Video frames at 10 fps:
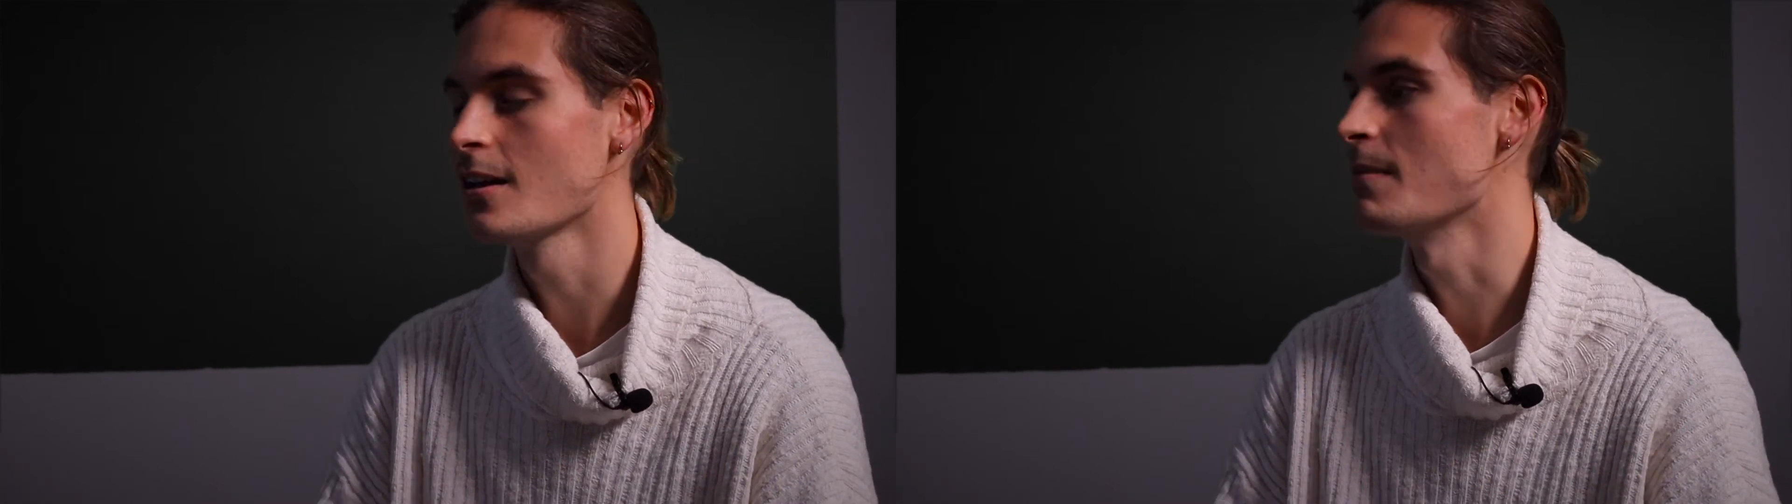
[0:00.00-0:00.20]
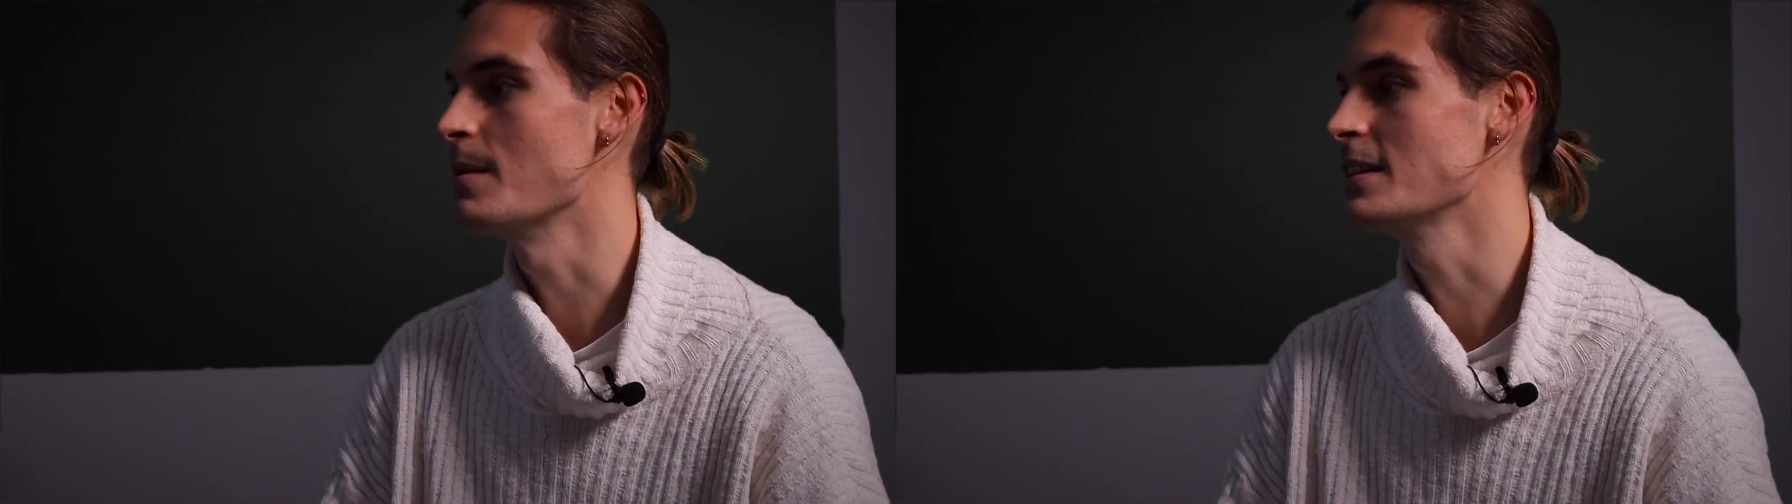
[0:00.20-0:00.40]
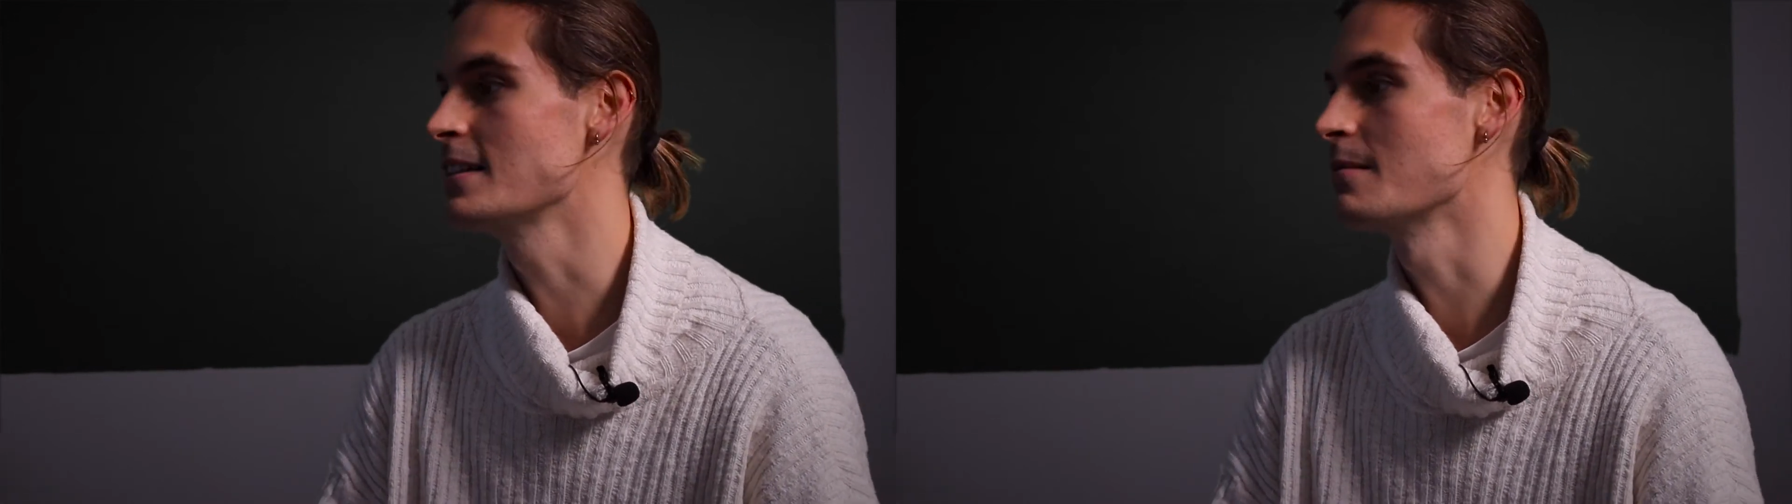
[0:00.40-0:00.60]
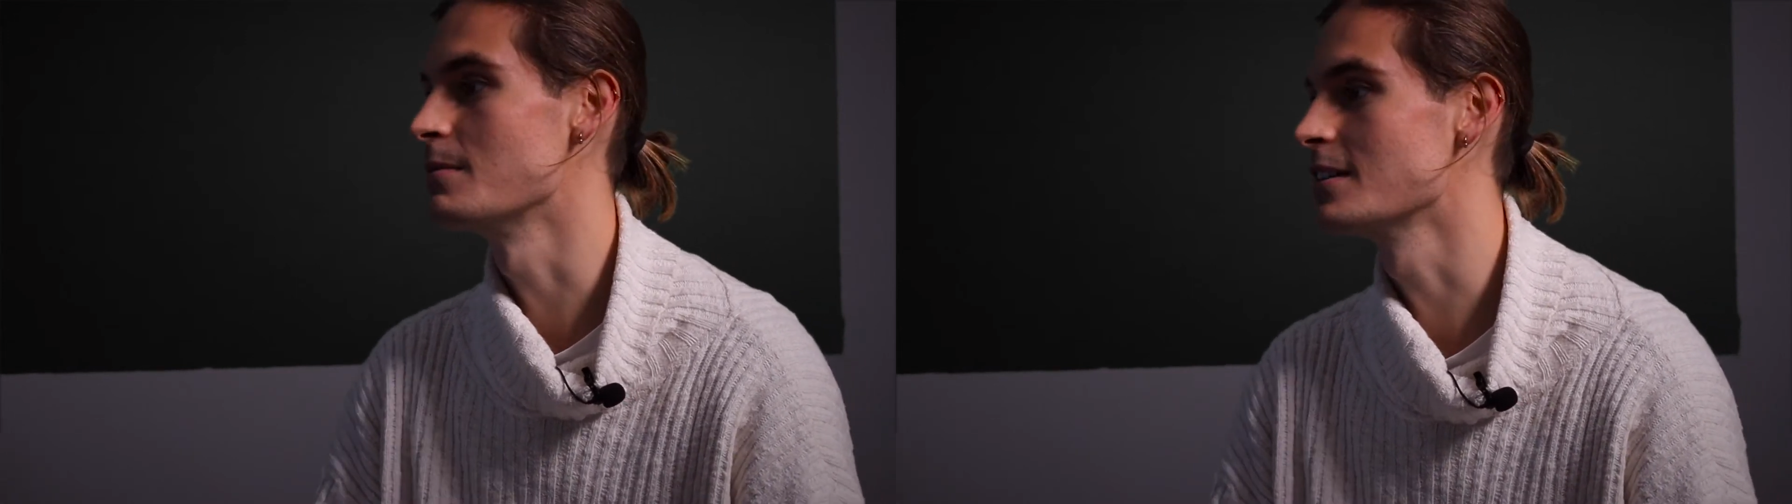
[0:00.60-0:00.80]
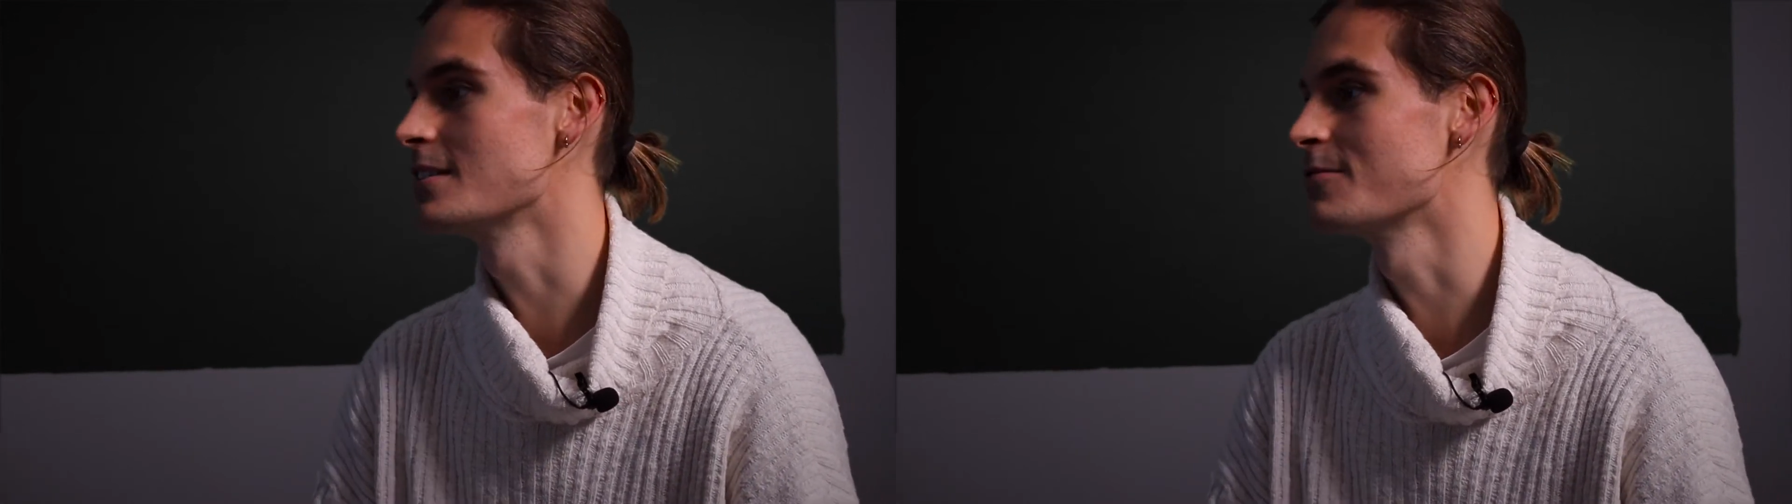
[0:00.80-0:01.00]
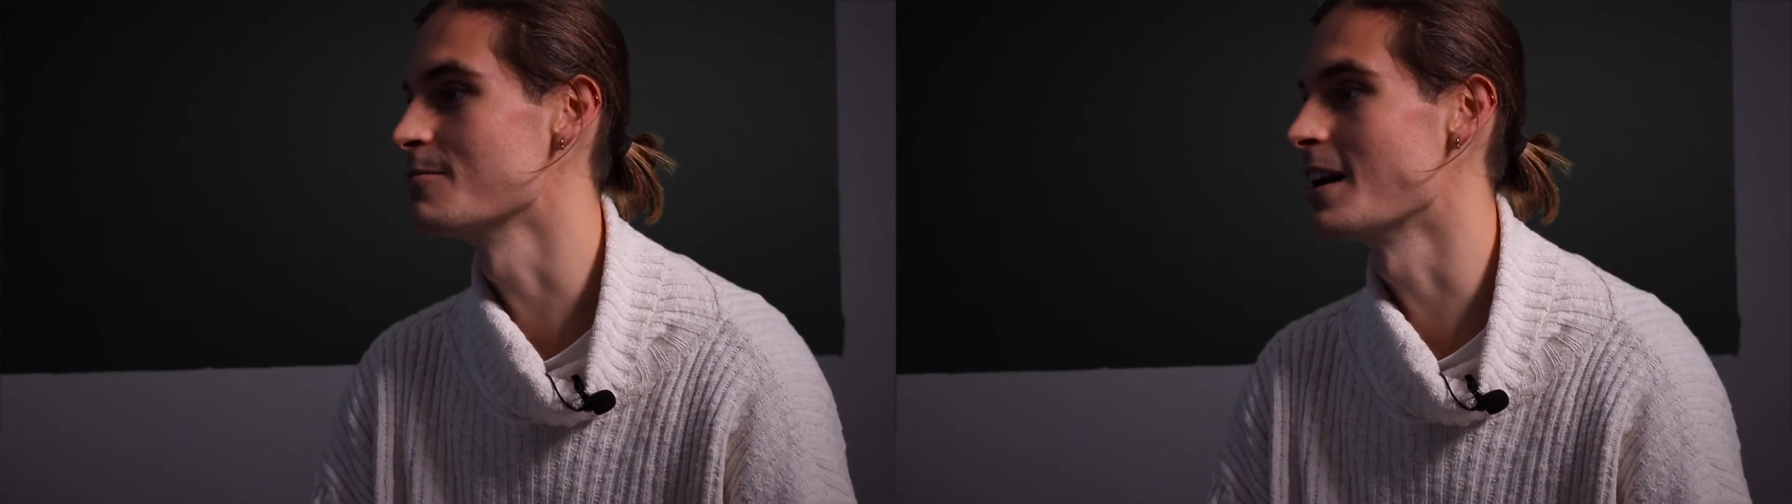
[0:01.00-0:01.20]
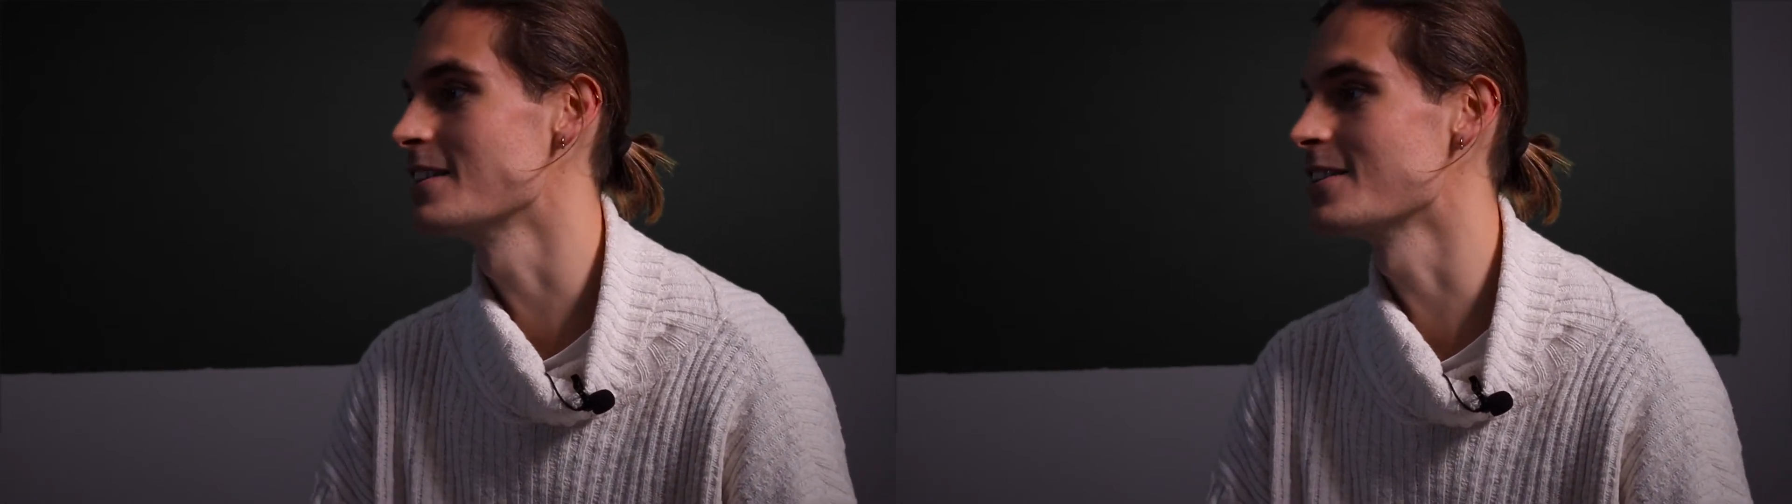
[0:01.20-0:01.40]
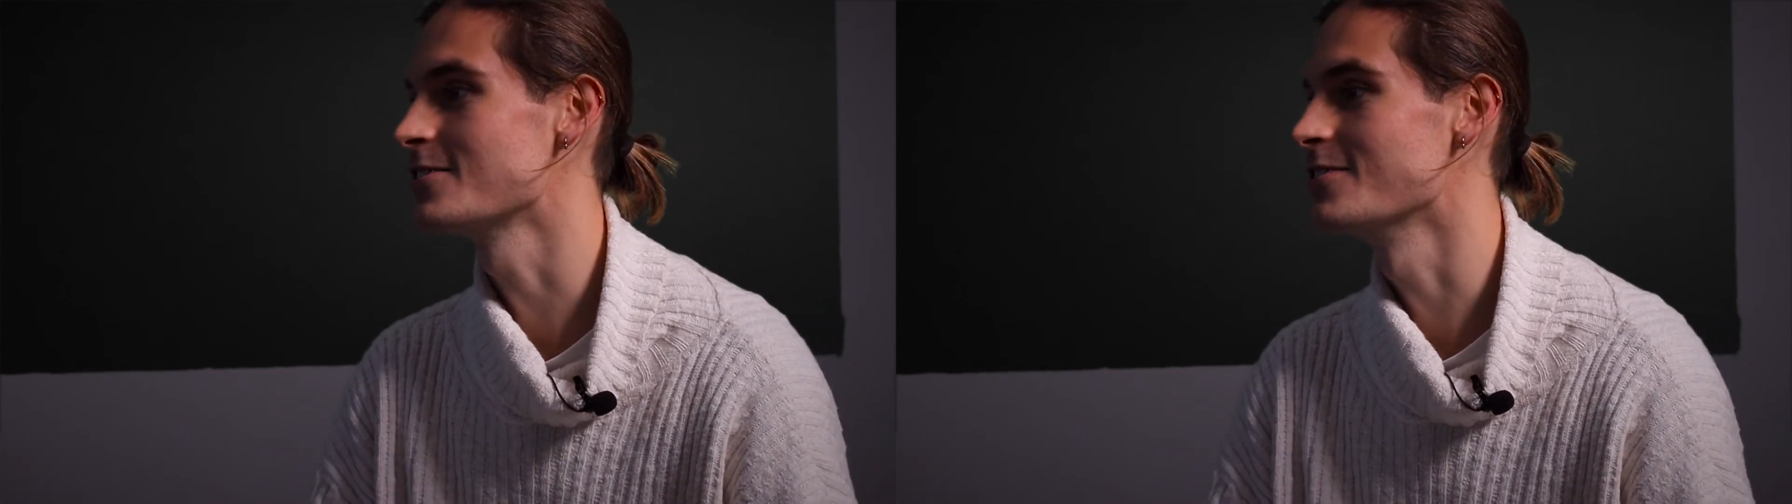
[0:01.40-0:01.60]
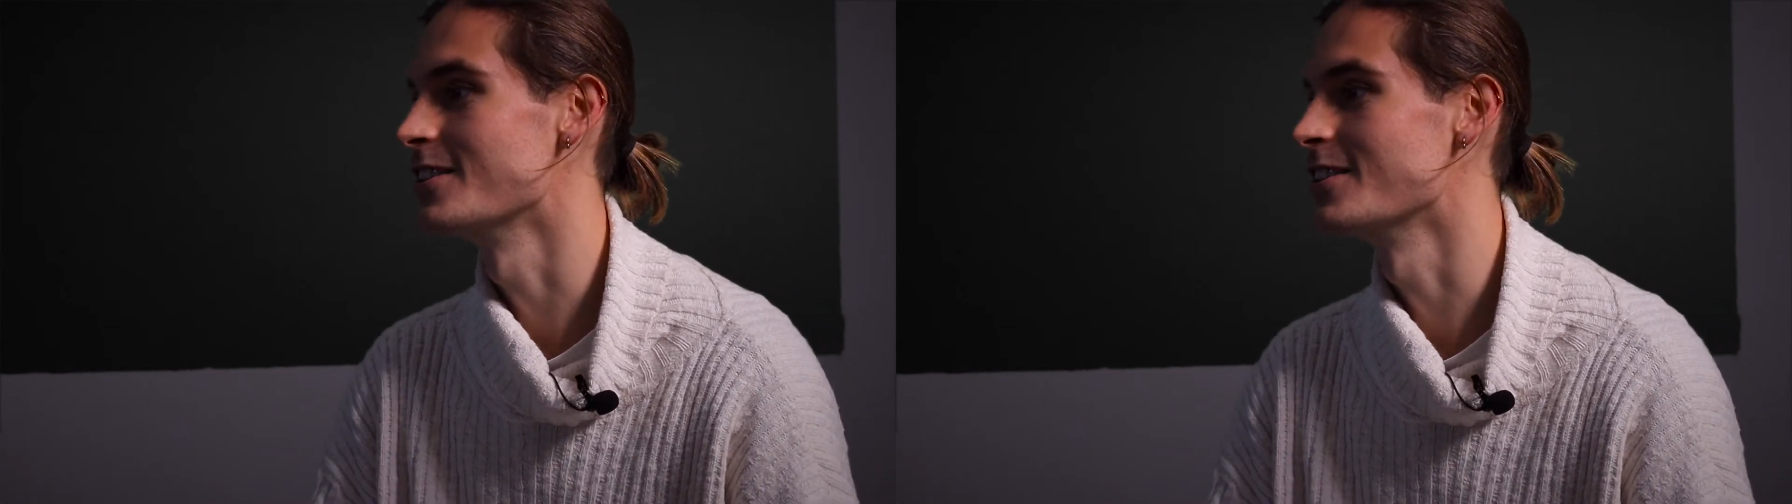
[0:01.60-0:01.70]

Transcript: maybe 10 minutes if you're Manchester